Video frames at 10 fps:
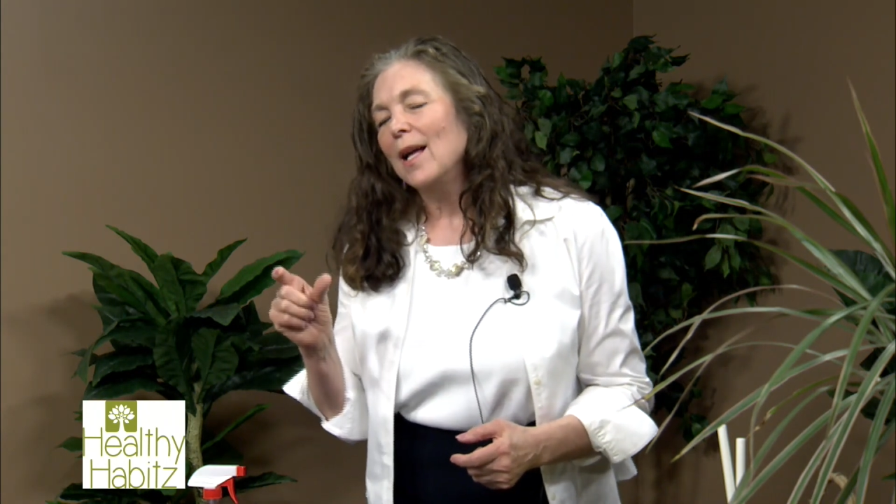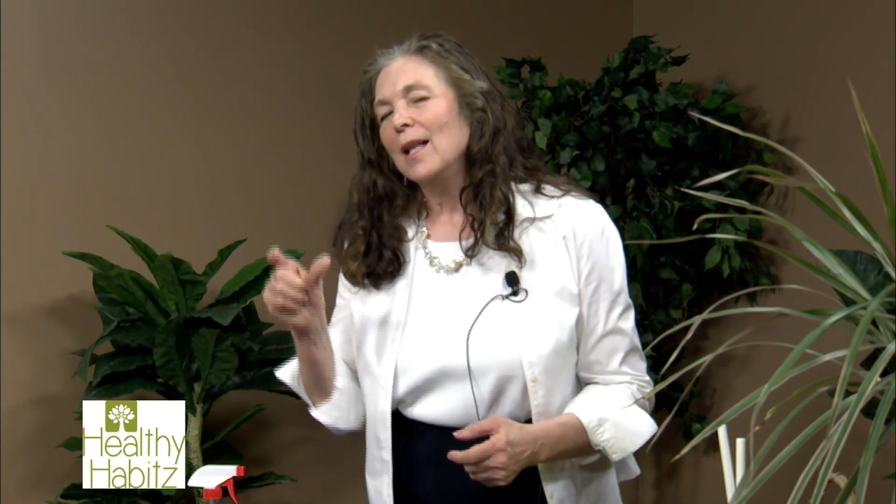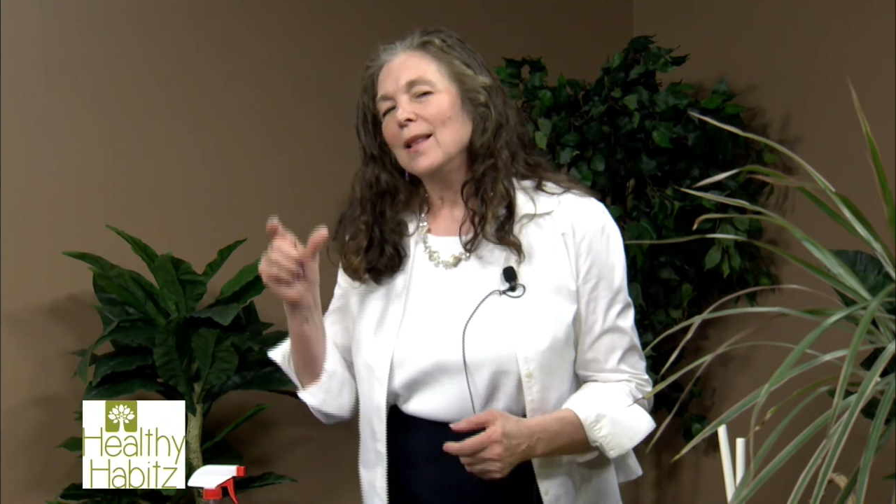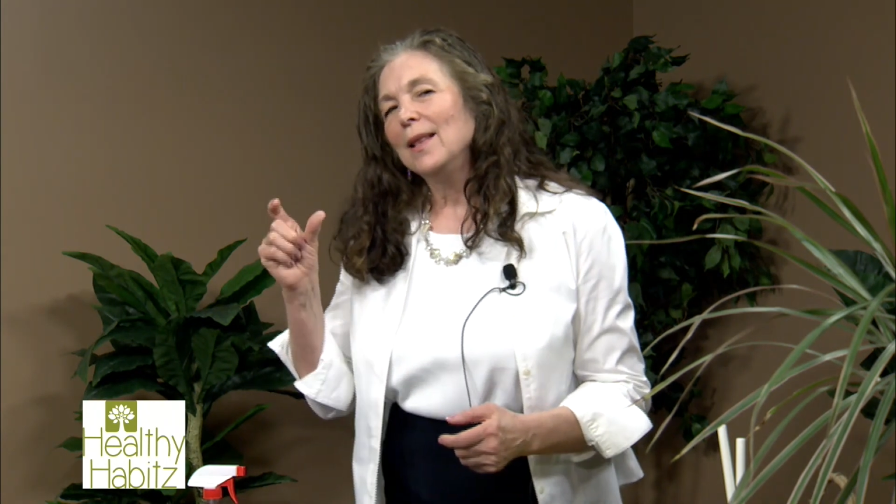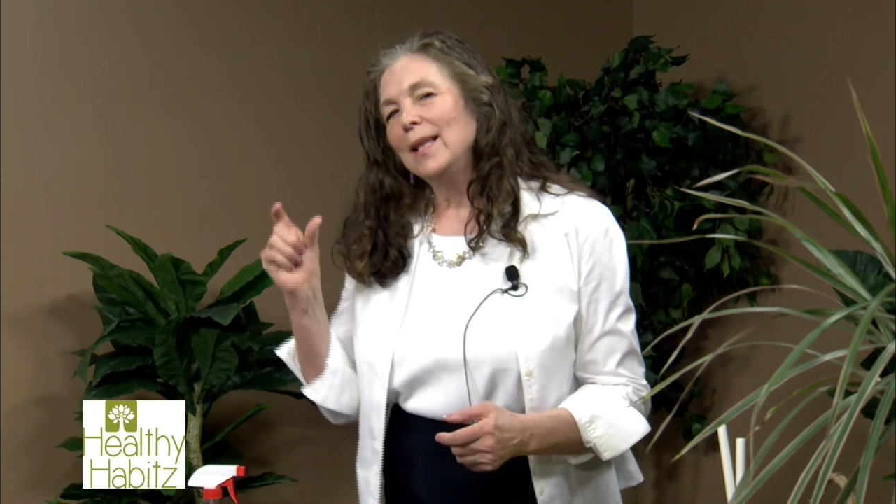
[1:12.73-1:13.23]

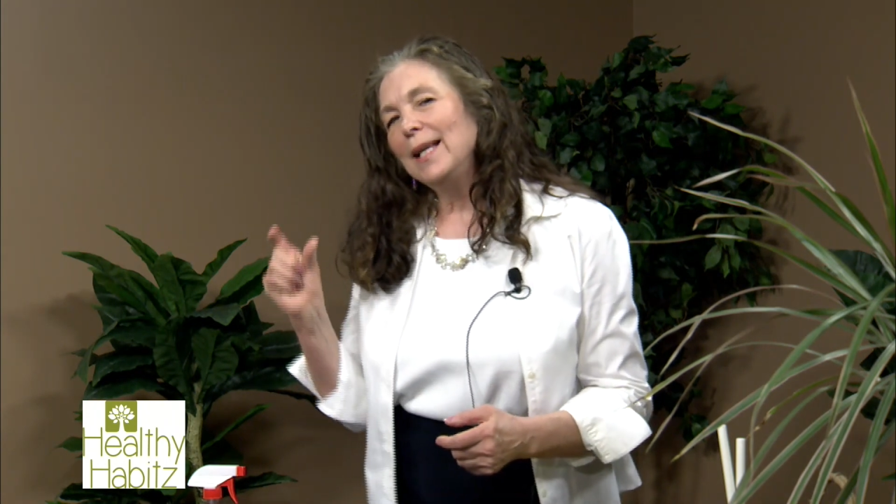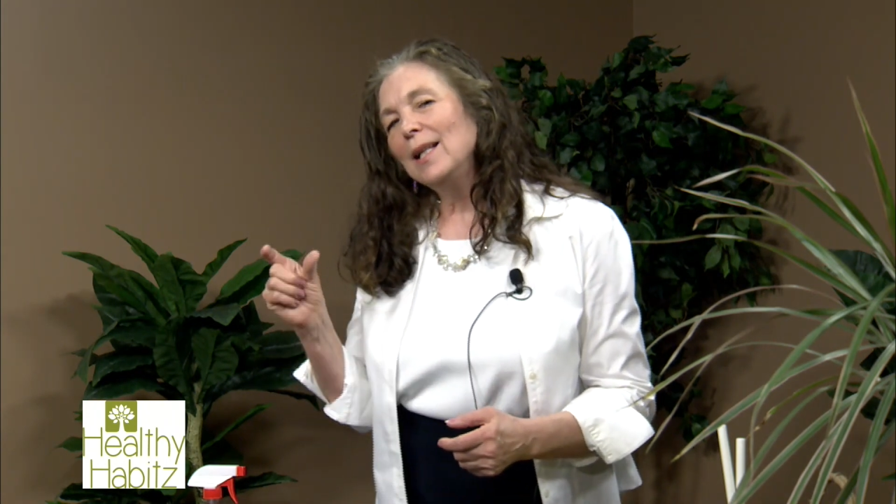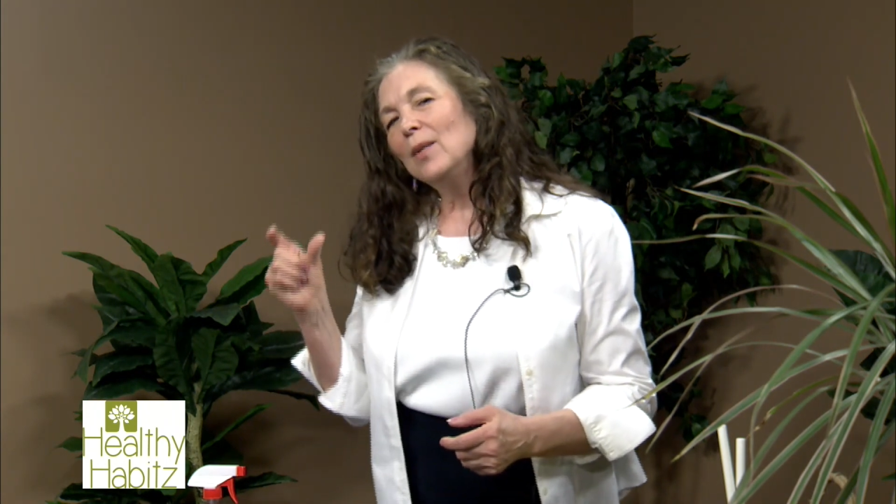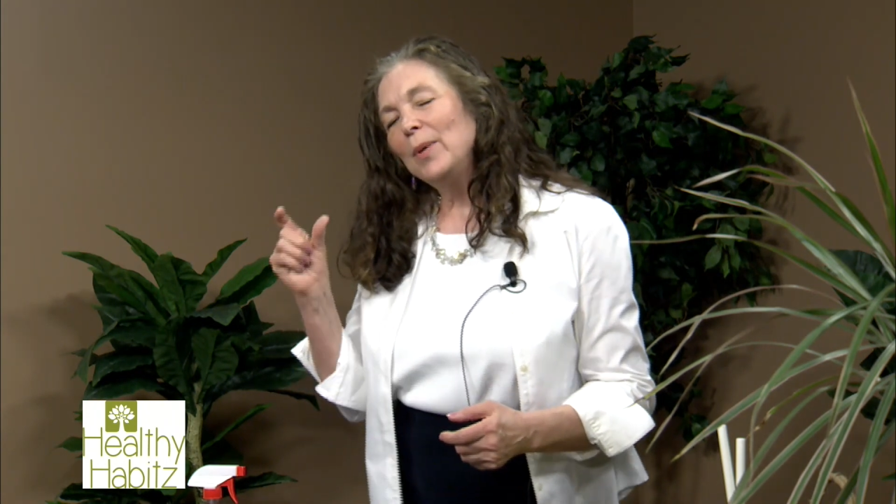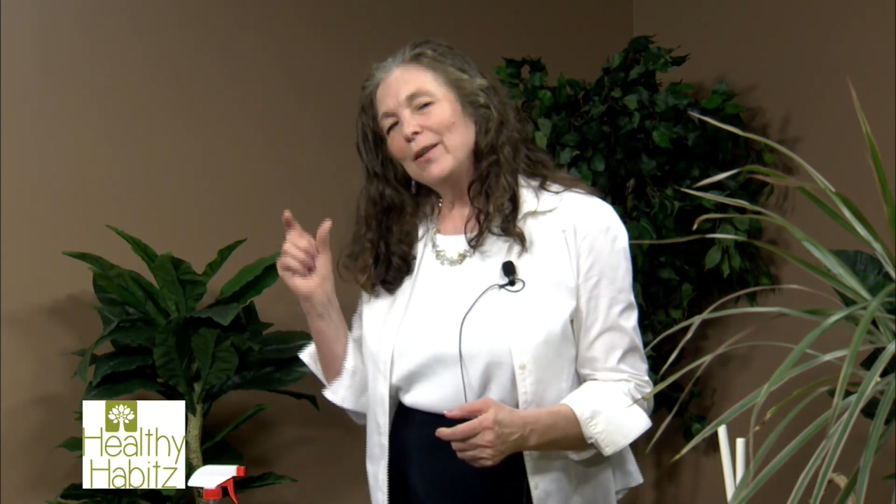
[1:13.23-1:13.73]
a
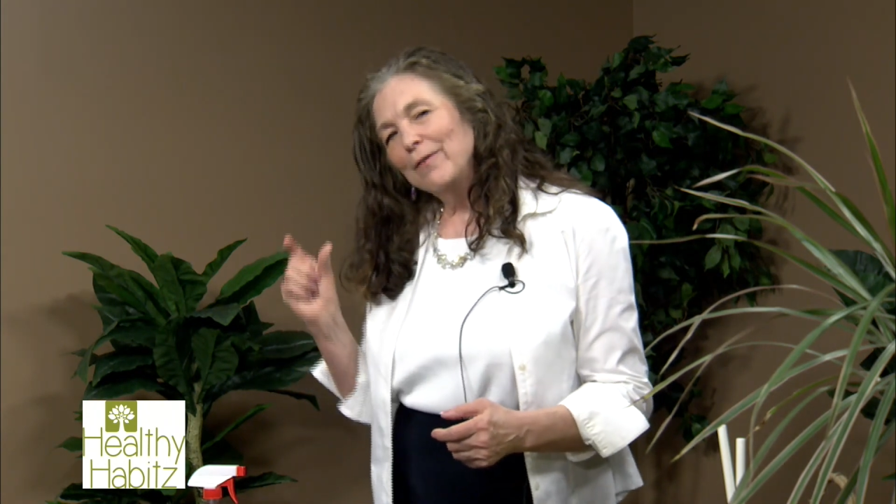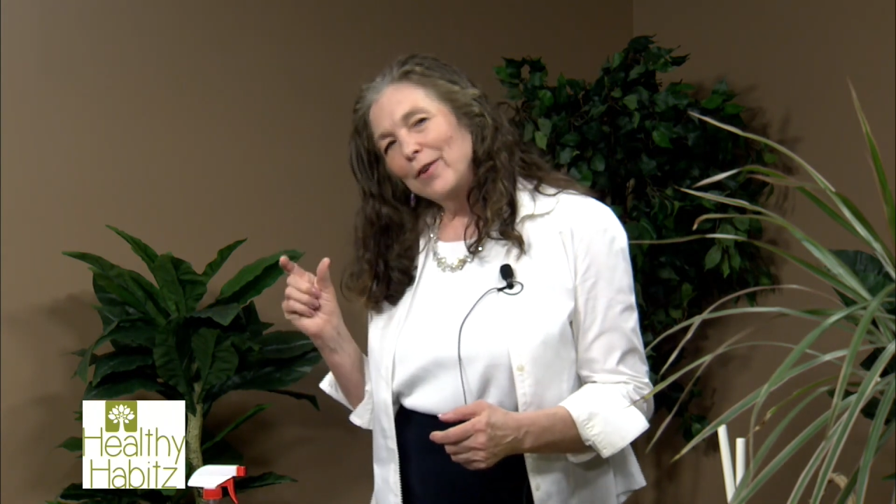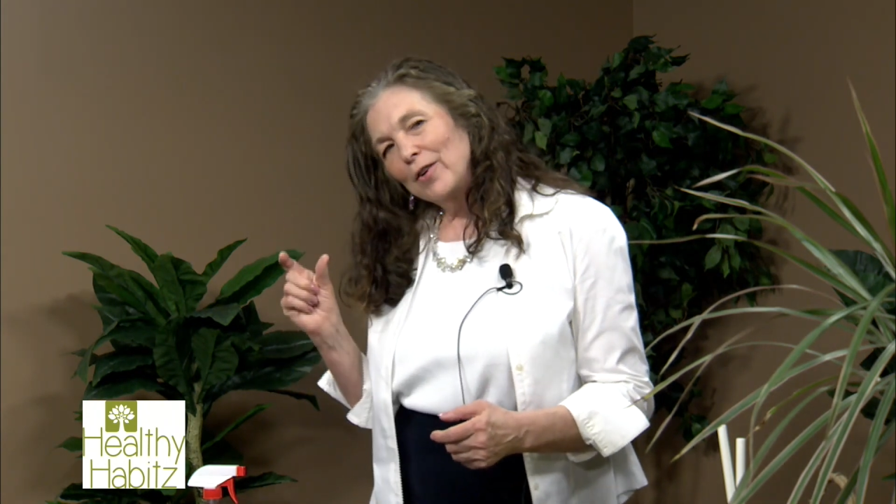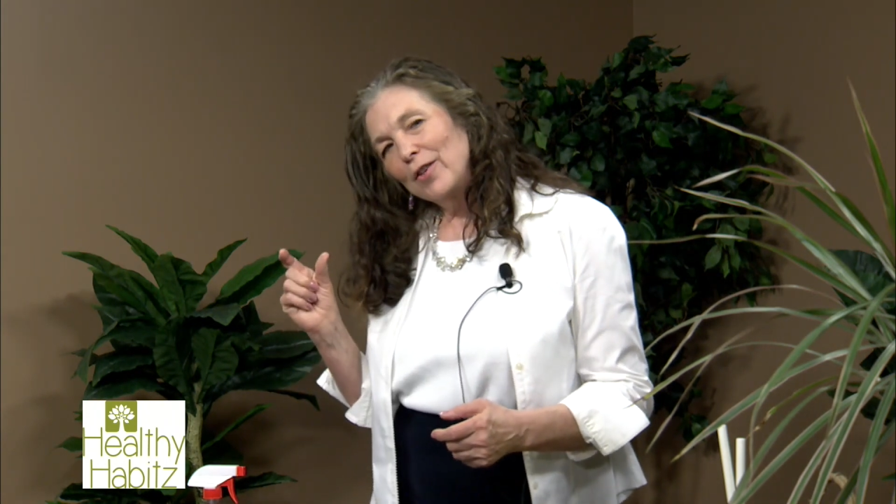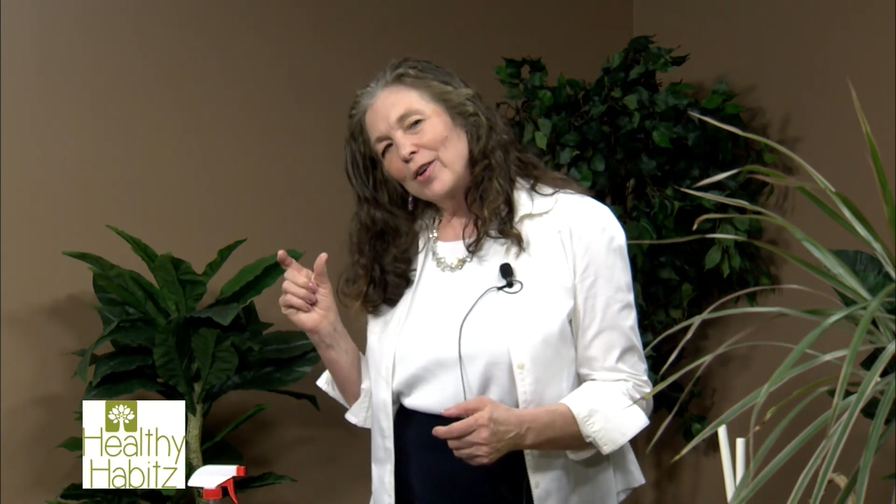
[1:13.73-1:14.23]
little bit
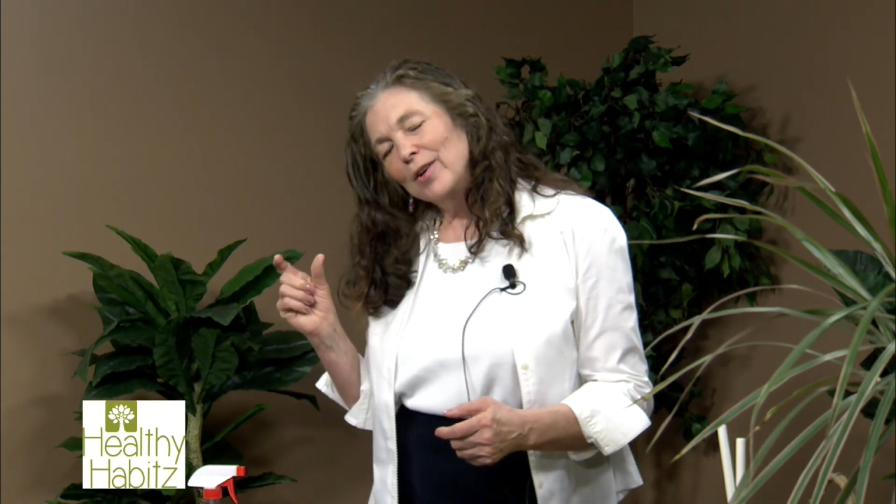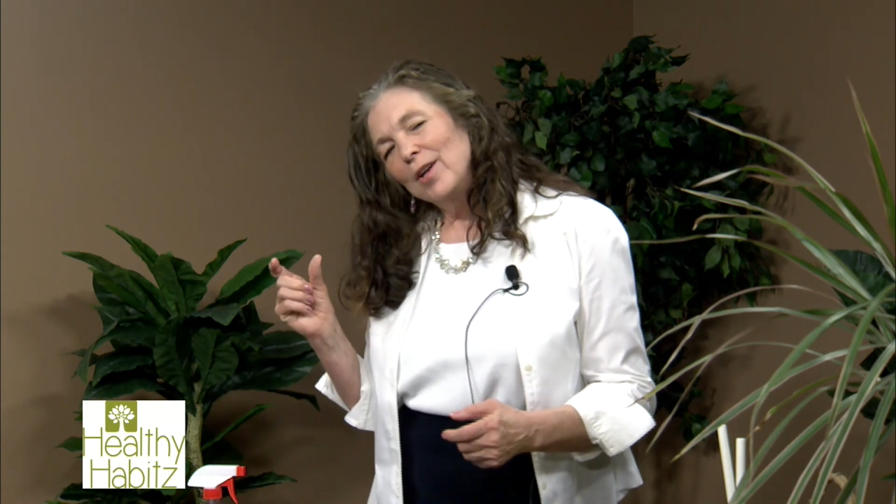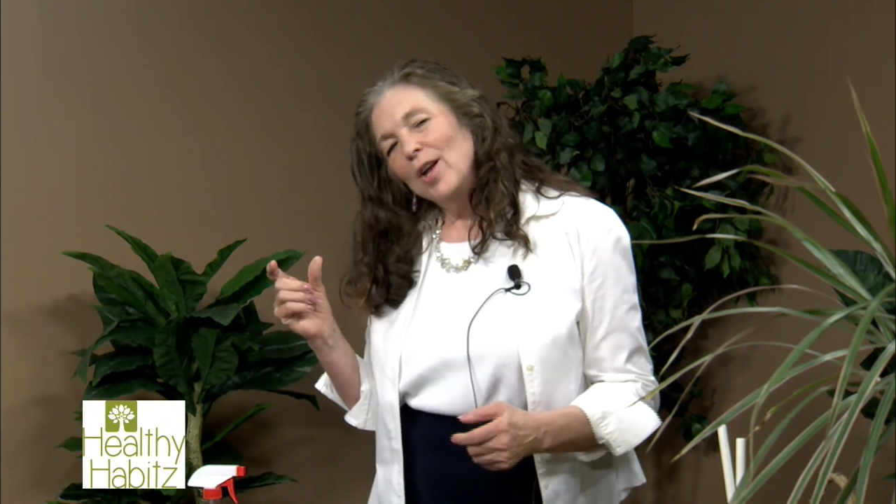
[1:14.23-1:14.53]
further.